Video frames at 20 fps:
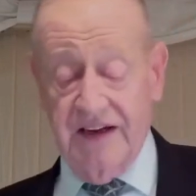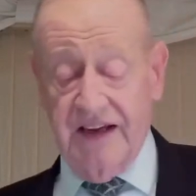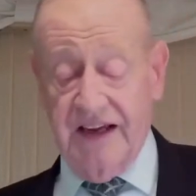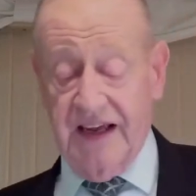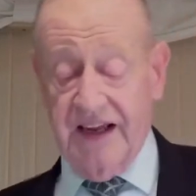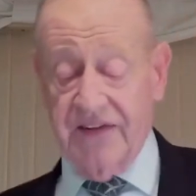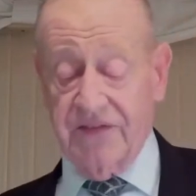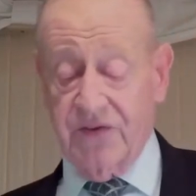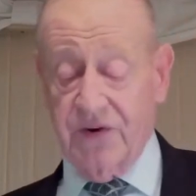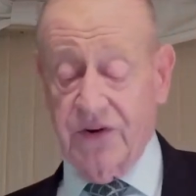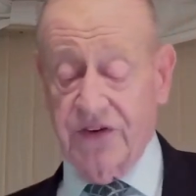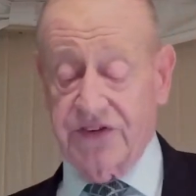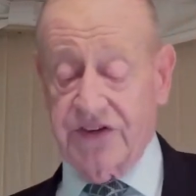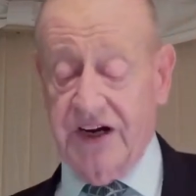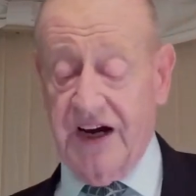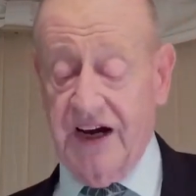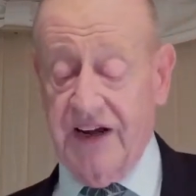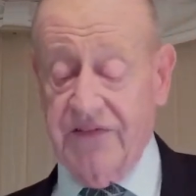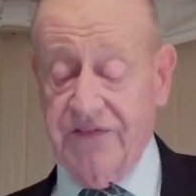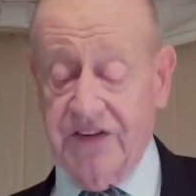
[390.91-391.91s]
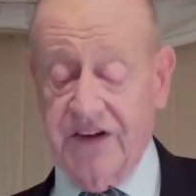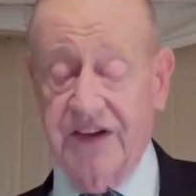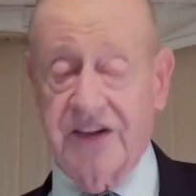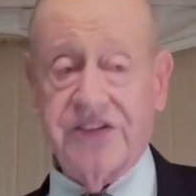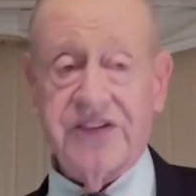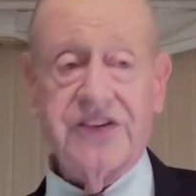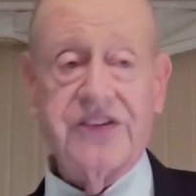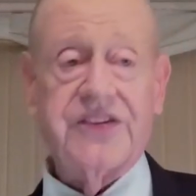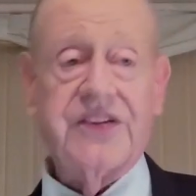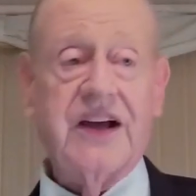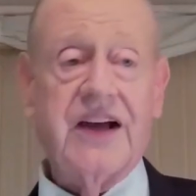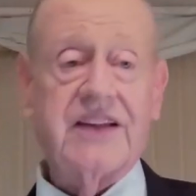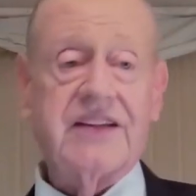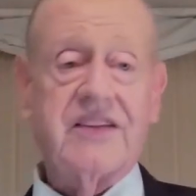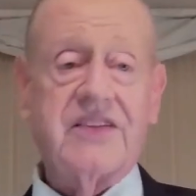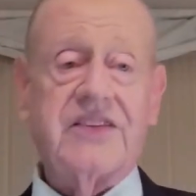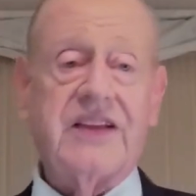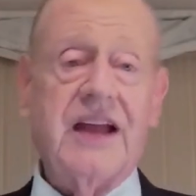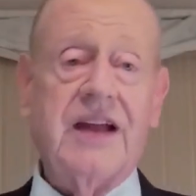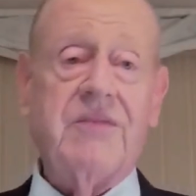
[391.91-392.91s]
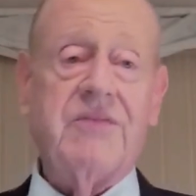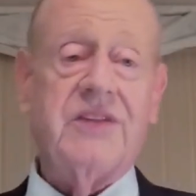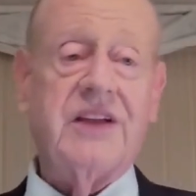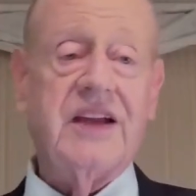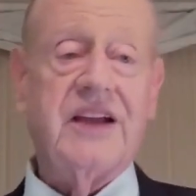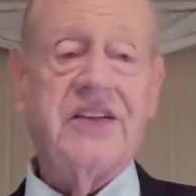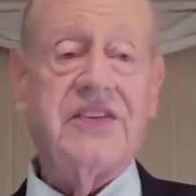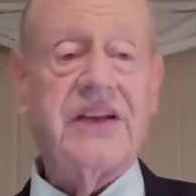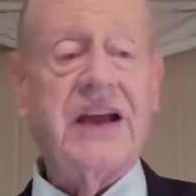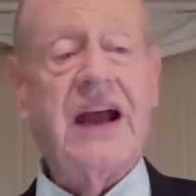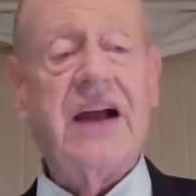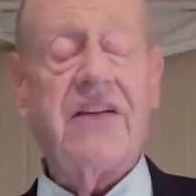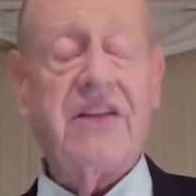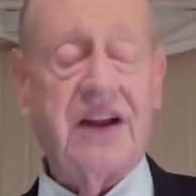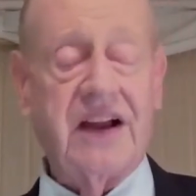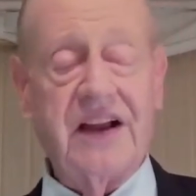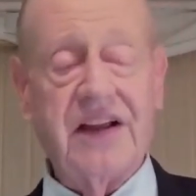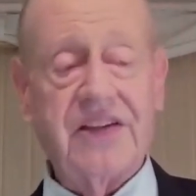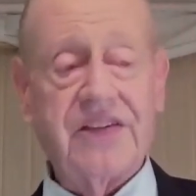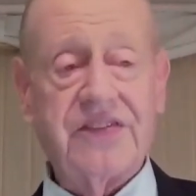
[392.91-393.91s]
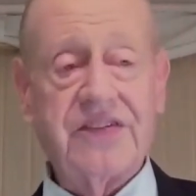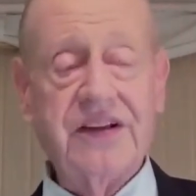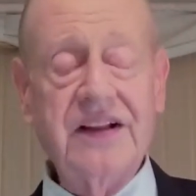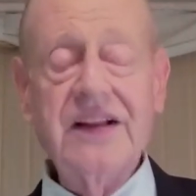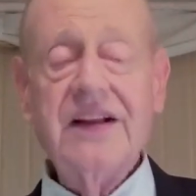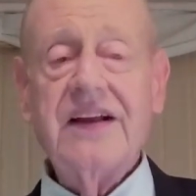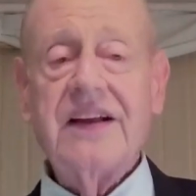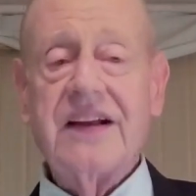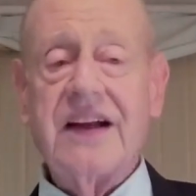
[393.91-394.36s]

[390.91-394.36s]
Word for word: And of course, confidence is not the same thing as arrogance.